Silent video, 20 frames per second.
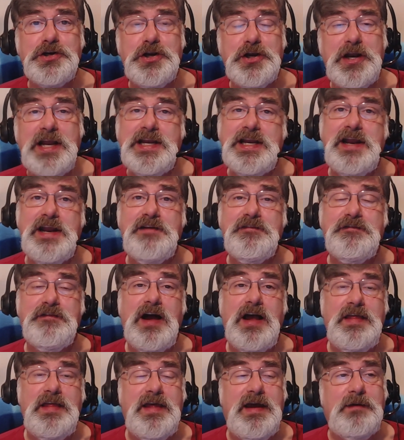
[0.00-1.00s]
could
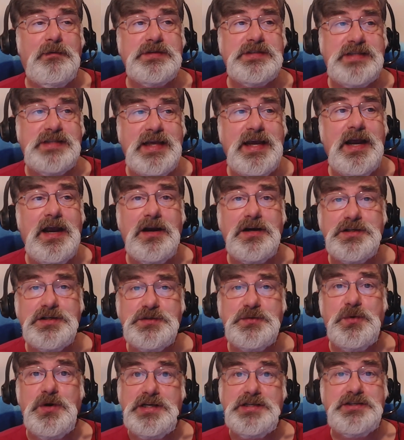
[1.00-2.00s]
identify that was
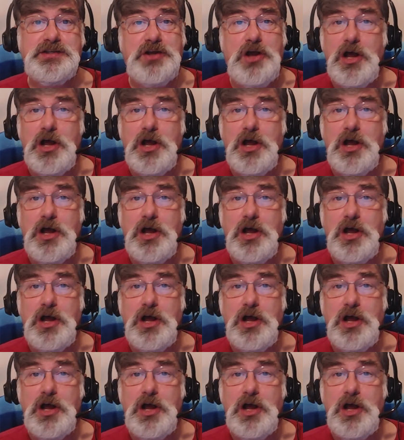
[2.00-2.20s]
theirs was